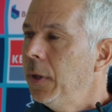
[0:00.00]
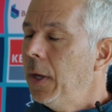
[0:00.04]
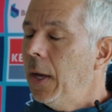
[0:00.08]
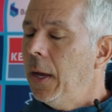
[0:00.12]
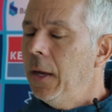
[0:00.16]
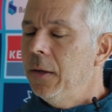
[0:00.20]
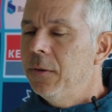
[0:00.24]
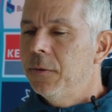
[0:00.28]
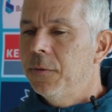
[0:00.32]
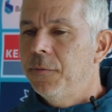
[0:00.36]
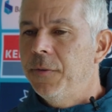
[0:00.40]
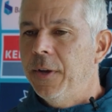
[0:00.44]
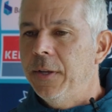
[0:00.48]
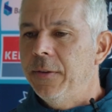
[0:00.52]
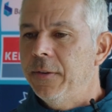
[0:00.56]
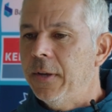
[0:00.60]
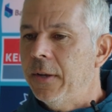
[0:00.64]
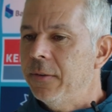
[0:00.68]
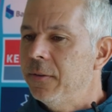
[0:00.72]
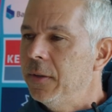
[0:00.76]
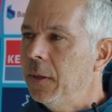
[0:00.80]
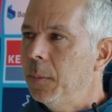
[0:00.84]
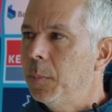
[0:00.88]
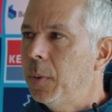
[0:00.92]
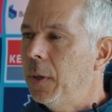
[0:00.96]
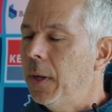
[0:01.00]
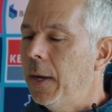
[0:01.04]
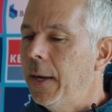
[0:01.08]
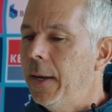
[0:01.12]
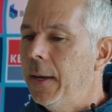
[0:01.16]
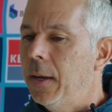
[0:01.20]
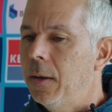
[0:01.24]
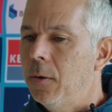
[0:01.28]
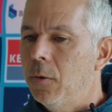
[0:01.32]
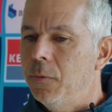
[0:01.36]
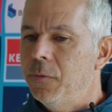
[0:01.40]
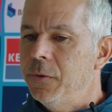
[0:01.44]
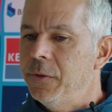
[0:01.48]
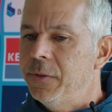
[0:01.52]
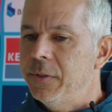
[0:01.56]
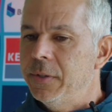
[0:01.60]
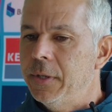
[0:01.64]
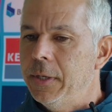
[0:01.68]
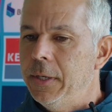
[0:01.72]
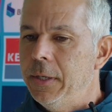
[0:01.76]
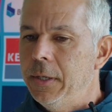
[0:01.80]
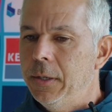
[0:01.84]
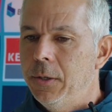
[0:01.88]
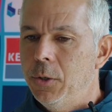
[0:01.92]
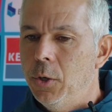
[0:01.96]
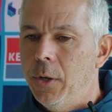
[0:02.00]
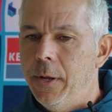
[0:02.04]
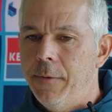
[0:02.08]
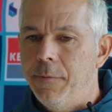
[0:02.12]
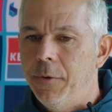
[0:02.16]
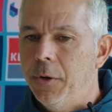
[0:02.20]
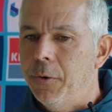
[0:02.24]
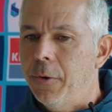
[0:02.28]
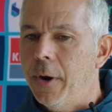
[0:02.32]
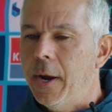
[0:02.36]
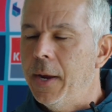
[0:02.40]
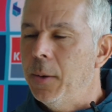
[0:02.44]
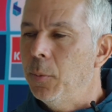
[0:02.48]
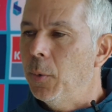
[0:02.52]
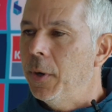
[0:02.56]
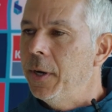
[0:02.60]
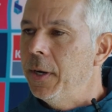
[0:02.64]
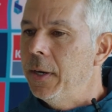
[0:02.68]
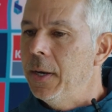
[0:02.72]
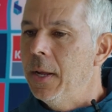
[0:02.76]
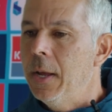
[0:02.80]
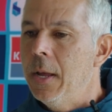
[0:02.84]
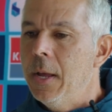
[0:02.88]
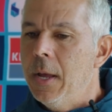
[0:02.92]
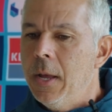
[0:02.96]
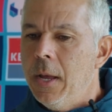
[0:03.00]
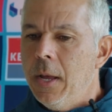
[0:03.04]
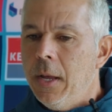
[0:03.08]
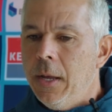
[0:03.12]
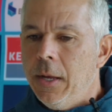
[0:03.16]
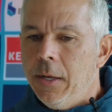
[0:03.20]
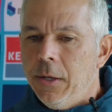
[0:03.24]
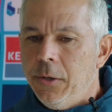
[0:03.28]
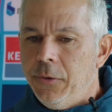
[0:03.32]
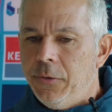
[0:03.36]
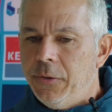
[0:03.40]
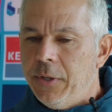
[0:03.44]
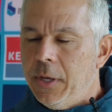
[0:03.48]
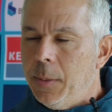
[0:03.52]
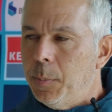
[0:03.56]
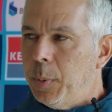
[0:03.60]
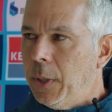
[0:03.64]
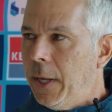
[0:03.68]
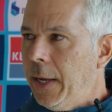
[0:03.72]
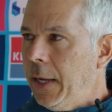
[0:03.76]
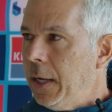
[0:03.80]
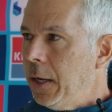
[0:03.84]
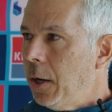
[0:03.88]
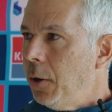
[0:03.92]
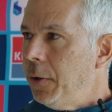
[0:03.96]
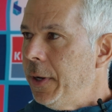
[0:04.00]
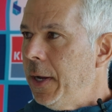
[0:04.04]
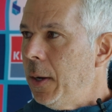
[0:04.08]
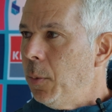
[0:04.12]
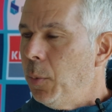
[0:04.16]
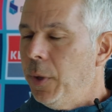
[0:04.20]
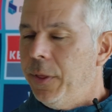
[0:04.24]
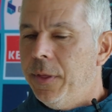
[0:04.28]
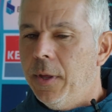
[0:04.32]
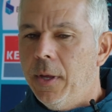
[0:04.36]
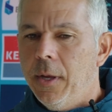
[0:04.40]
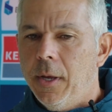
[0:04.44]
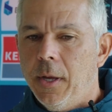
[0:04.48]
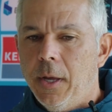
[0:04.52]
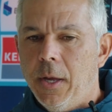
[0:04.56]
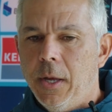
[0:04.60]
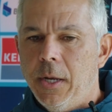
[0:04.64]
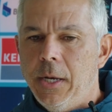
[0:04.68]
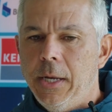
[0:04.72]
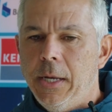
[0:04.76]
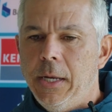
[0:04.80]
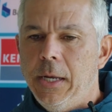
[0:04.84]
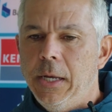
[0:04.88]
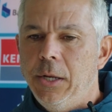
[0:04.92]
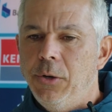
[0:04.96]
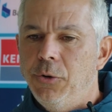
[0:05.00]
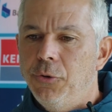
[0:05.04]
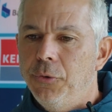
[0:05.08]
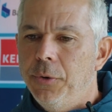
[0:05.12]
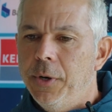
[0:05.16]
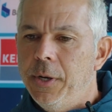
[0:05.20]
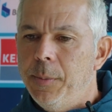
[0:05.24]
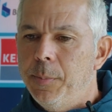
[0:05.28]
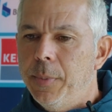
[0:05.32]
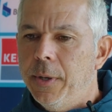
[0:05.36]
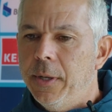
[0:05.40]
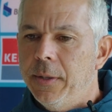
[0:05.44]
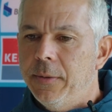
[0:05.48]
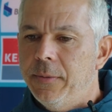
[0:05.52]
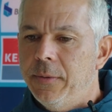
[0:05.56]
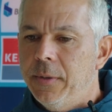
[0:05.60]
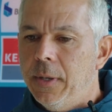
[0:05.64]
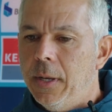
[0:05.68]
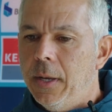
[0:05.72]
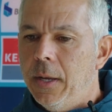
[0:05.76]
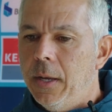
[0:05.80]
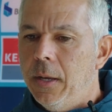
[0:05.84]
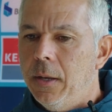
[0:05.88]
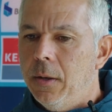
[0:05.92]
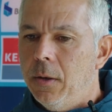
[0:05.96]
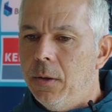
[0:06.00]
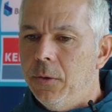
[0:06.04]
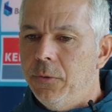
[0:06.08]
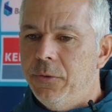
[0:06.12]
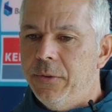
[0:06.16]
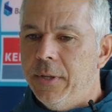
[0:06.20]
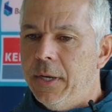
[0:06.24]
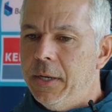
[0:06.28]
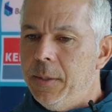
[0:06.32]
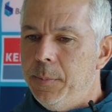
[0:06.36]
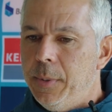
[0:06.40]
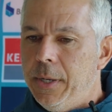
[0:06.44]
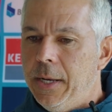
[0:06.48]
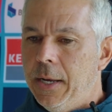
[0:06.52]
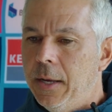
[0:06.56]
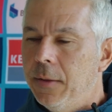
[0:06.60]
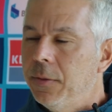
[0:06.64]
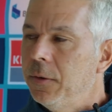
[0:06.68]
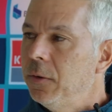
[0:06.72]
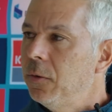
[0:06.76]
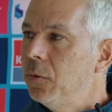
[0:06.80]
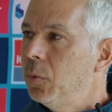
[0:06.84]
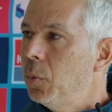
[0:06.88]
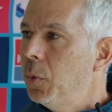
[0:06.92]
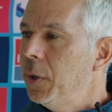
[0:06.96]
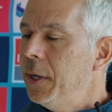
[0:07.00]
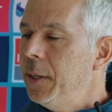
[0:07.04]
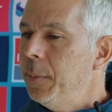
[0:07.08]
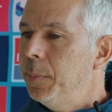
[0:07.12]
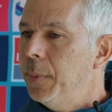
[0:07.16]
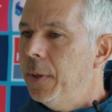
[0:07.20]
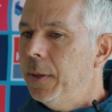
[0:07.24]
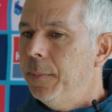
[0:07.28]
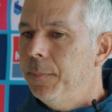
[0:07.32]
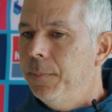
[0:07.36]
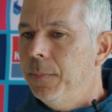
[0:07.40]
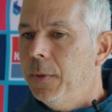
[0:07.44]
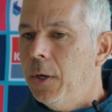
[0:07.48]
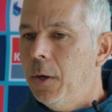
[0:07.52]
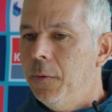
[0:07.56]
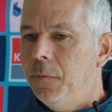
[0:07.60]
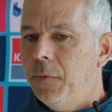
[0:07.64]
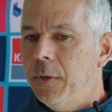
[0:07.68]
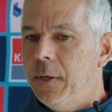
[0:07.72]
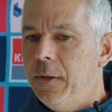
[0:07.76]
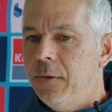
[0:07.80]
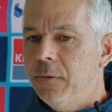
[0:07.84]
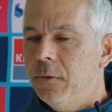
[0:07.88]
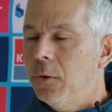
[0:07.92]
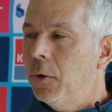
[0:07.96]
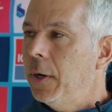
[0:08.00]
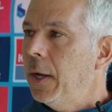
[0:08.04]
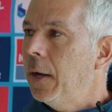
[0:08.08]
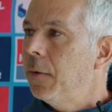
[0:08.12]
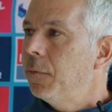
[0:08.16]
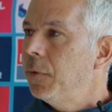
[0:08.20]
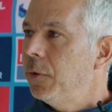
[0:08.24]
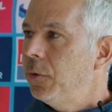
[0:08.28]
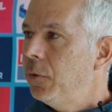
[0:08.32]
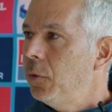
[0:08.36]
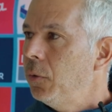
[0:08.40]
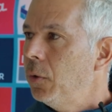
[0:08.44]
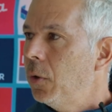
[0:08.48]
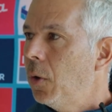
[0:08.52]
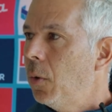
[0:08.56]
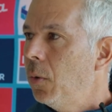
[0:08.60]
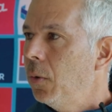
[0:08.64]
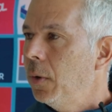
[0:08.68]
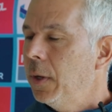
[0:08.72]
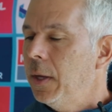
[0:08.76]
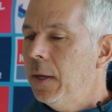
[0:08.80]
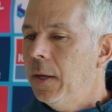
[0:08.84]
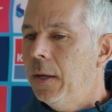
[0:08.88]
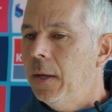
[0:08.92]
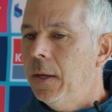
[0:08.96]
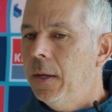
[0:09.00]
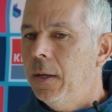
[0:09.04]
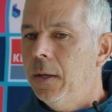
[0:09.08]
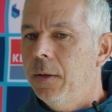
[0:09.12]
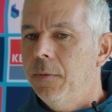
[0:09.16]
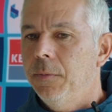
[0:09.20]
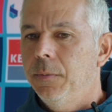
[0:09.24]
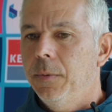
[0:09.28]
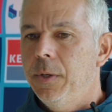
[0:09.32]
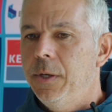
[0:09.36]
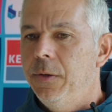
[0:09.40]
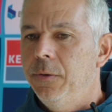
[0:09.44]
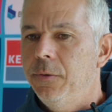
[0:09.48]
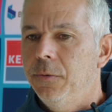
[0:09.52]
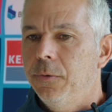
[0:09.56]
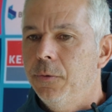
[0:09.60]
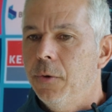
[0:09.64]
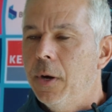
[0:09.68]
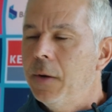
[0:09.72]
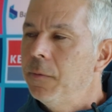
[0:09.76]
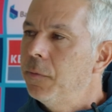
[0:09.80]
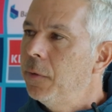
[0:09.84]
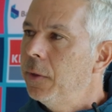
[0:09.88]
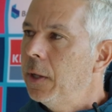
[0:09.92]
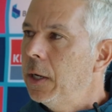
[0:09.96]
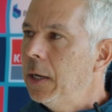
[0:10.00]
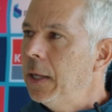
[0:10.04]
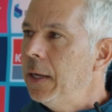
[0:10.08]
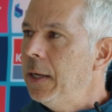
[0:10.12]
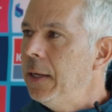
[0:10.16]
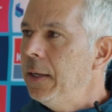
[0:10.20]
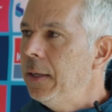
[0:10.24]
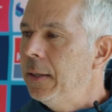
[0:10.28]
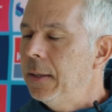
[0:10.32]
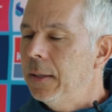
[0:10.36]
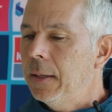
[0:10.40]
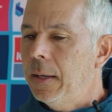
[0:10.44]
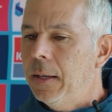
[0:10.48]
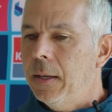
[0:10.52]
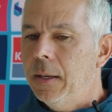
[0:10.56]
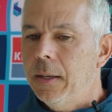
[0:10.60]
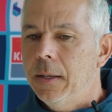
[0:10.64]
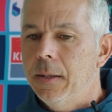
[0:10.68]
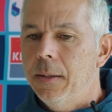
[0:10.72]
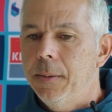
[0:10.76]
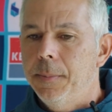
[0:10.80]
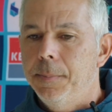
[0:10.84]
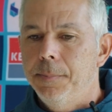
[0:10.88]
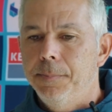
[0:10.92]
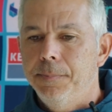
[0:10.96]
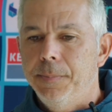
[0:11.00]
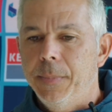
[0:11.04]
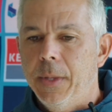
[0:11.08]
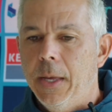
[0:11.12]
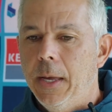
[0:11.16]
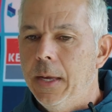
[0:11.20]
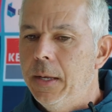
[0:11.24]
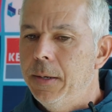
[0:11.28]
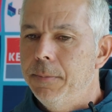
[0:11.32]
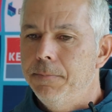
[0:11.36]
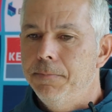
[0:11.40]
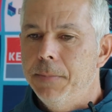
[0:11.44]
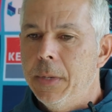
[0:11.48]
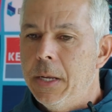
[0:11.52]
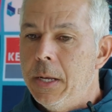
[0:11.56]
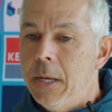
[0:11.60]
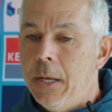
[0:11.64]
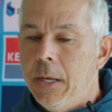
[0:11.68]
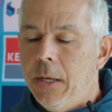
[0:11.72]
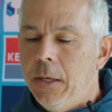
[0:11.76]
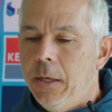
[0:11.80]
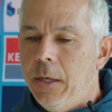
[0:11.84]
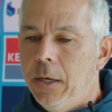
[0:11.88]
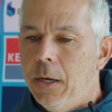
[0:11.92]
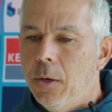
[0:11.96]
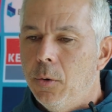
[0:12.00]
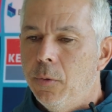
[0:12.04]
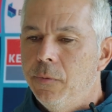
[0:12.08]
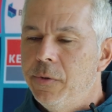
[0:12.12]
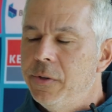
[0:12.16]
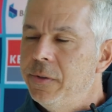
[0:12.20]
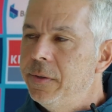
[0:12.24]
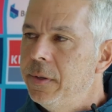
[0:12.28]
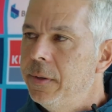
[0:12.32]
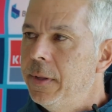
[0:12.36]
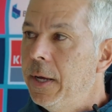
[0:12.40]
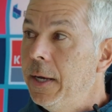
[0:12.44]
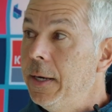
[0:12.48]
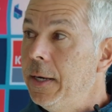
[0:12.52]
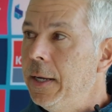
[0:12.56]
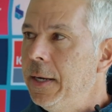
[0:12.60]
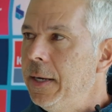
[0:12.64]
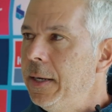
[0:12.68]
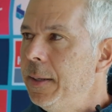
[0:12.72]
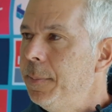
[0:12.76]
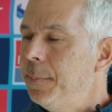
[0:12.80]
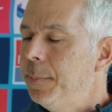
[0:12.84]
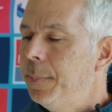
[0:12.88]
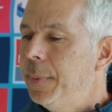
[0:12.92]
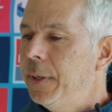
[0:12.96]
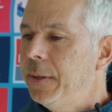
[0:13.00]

Yeah, he's a fantastic player. Obviously, never great when you see a player go down with a knee injury, but I would say to be out this week, but hopefully he's not out for too long. He's great for the league, and obviously they need him.